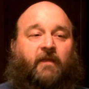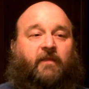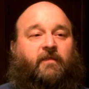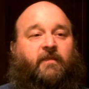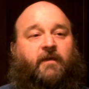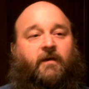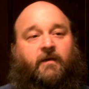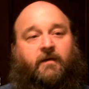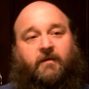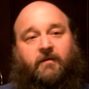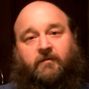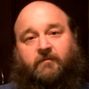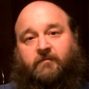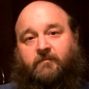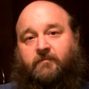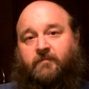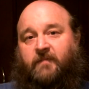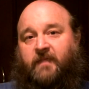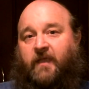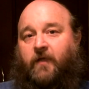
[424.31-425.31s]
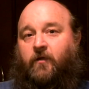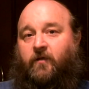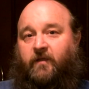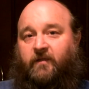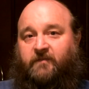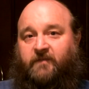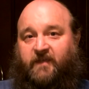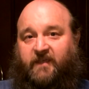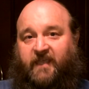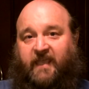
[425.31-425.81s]
The
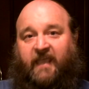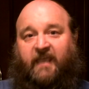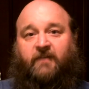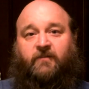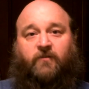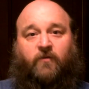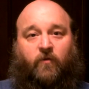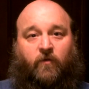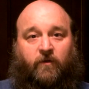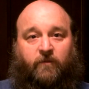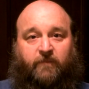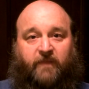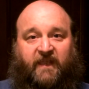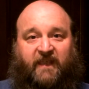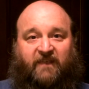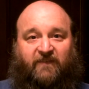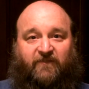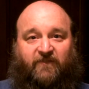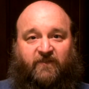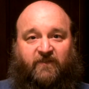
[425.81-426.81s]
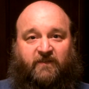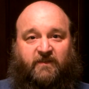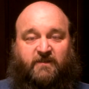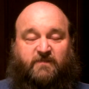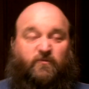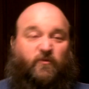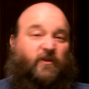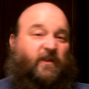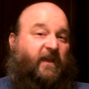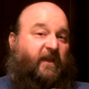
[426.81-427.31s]
canned corned beef is
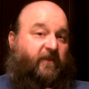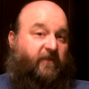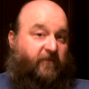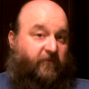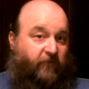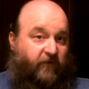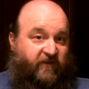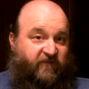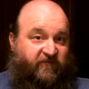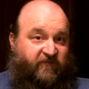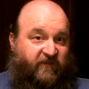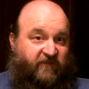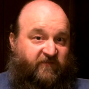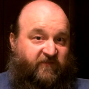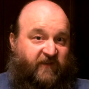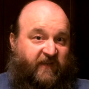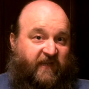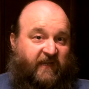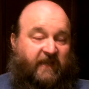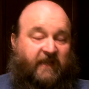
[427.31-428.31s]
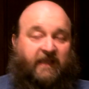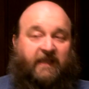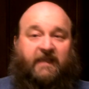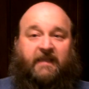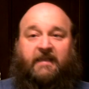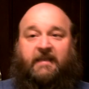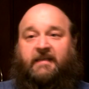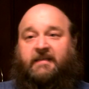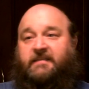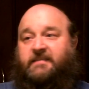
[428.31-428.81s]
more like $3.50.
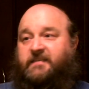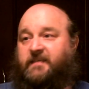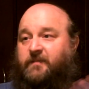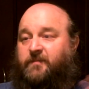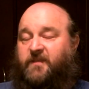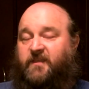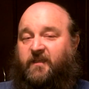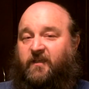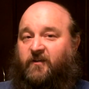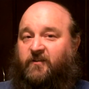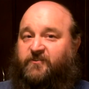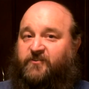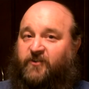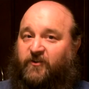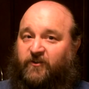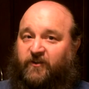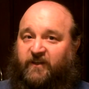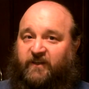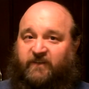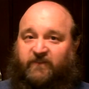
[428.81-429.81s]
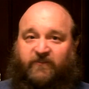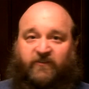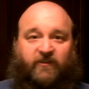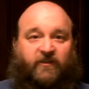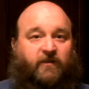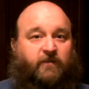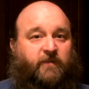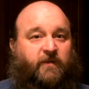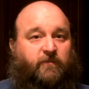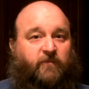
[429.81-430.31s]
Some of the alternatives are
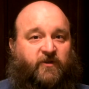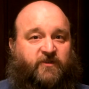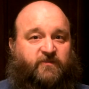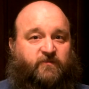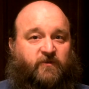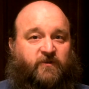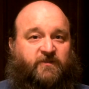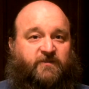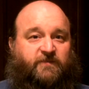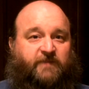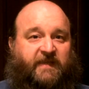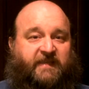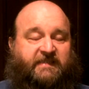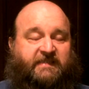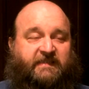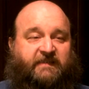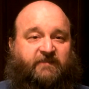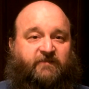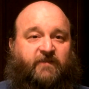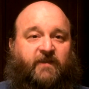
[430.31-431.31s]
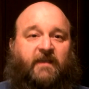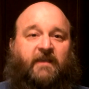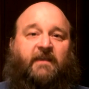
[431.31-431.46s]
going to be much more expensive.